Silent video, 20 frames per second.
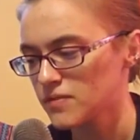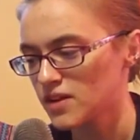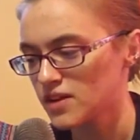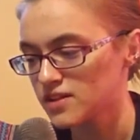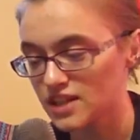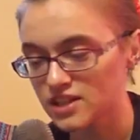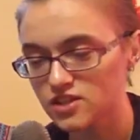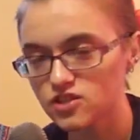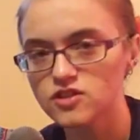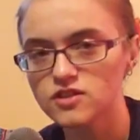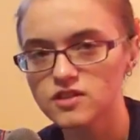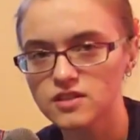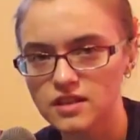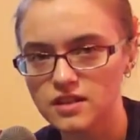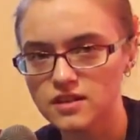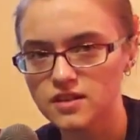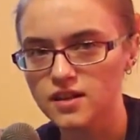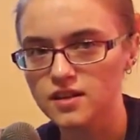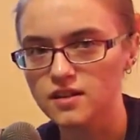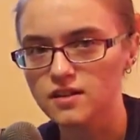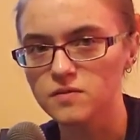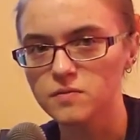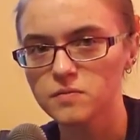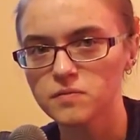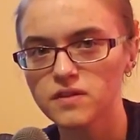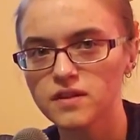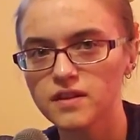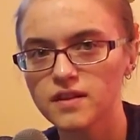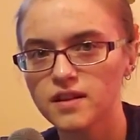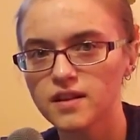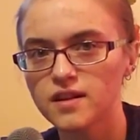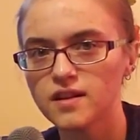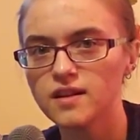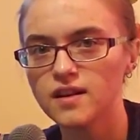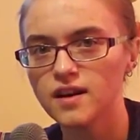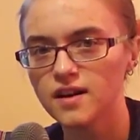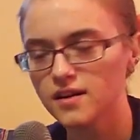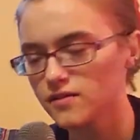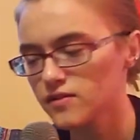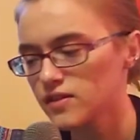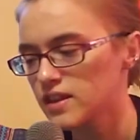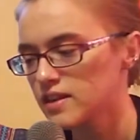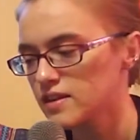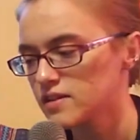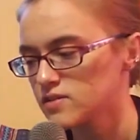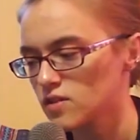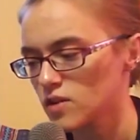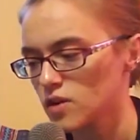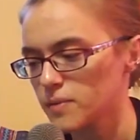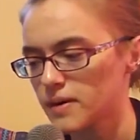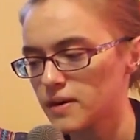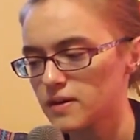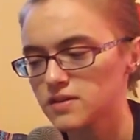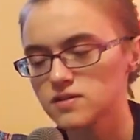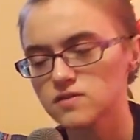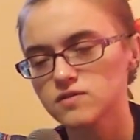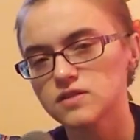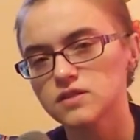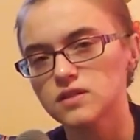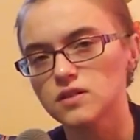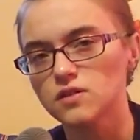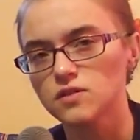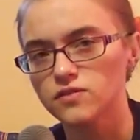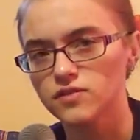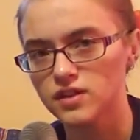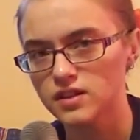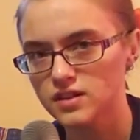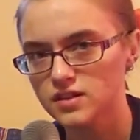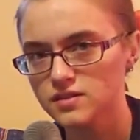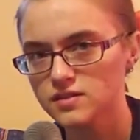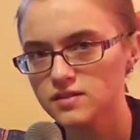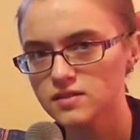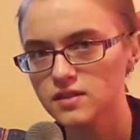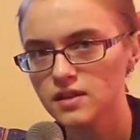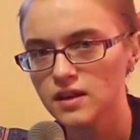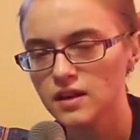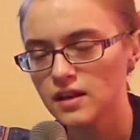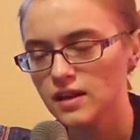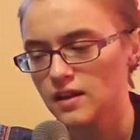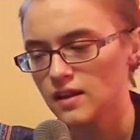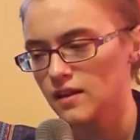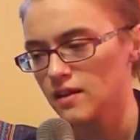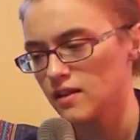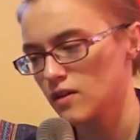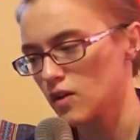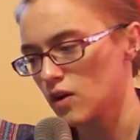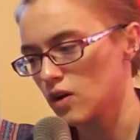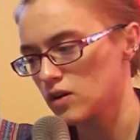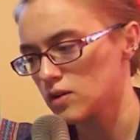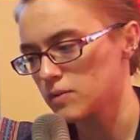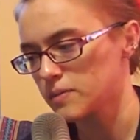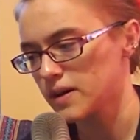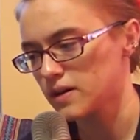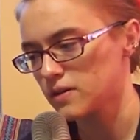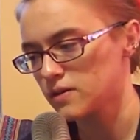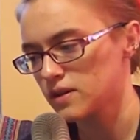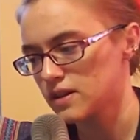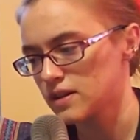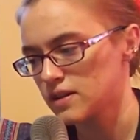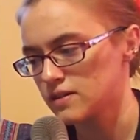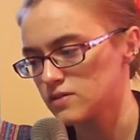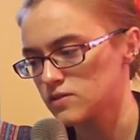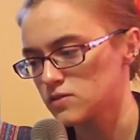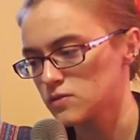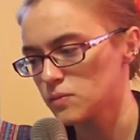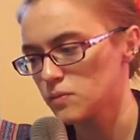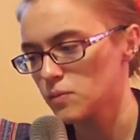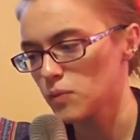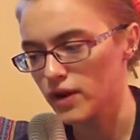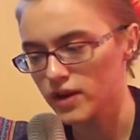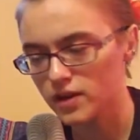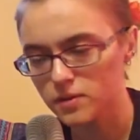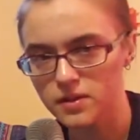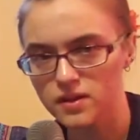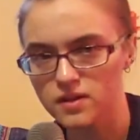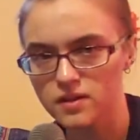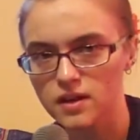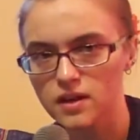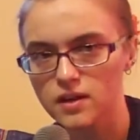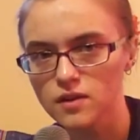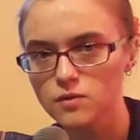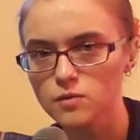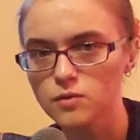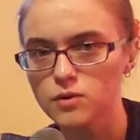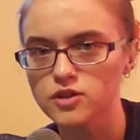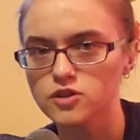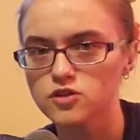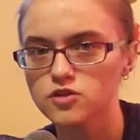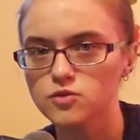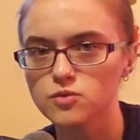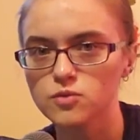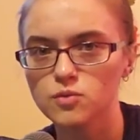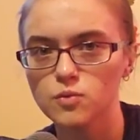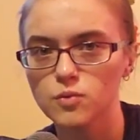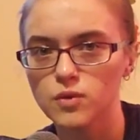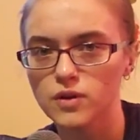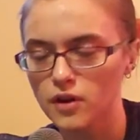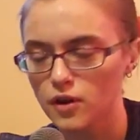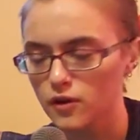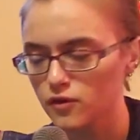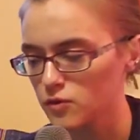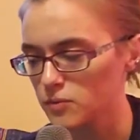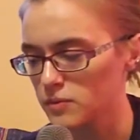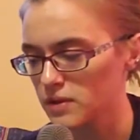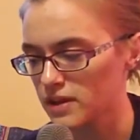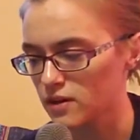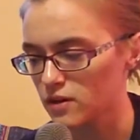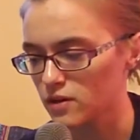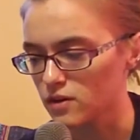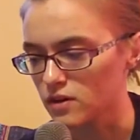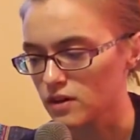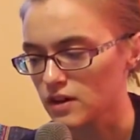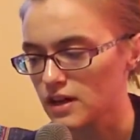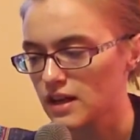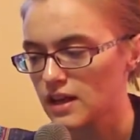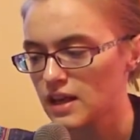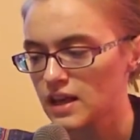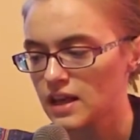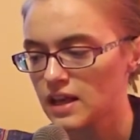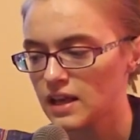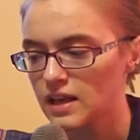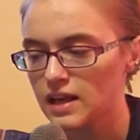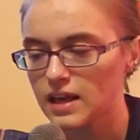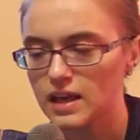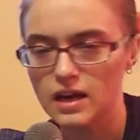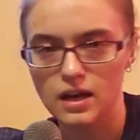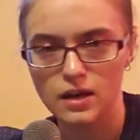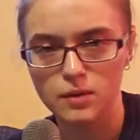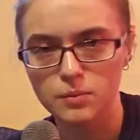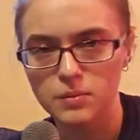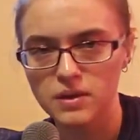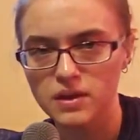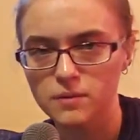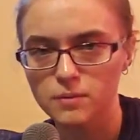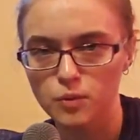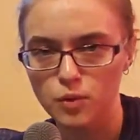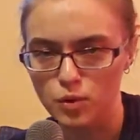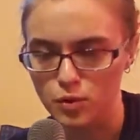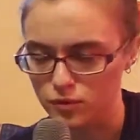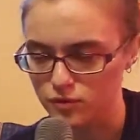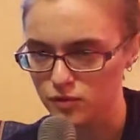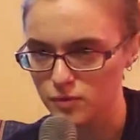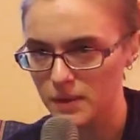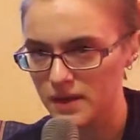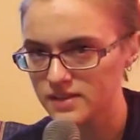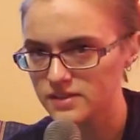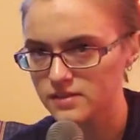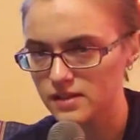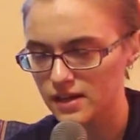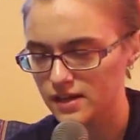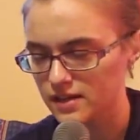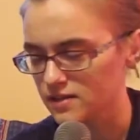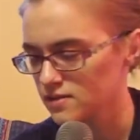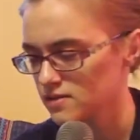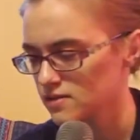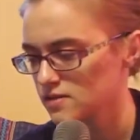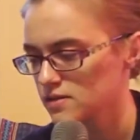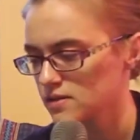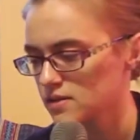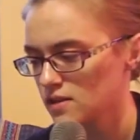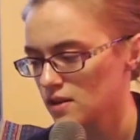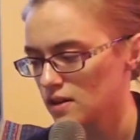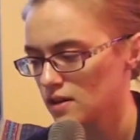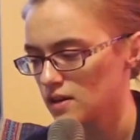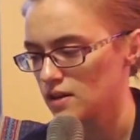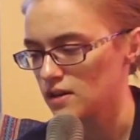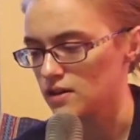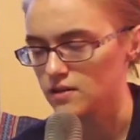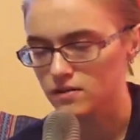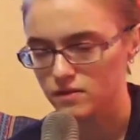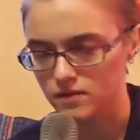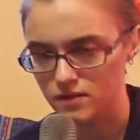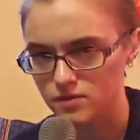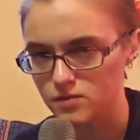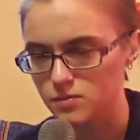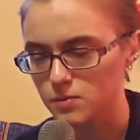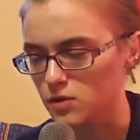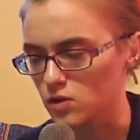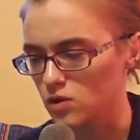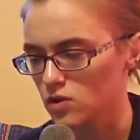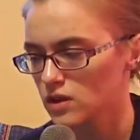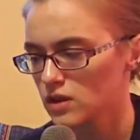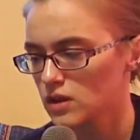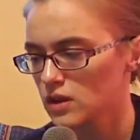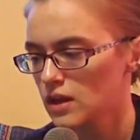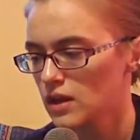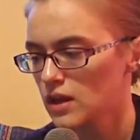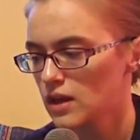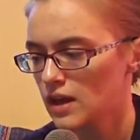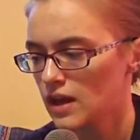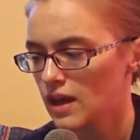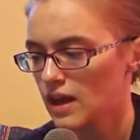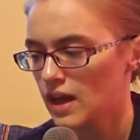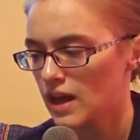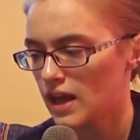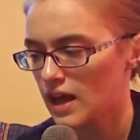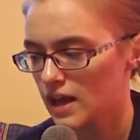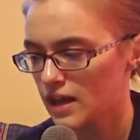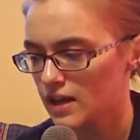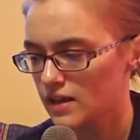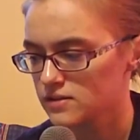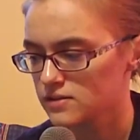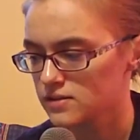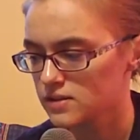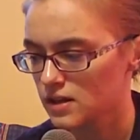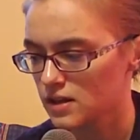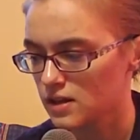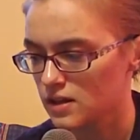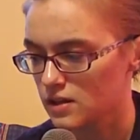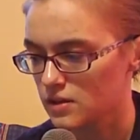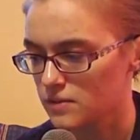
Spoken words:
attention to detail, none of these are about his physical fitness. They're all about his brain ability, which we know from later cannot be improved by science in this book, and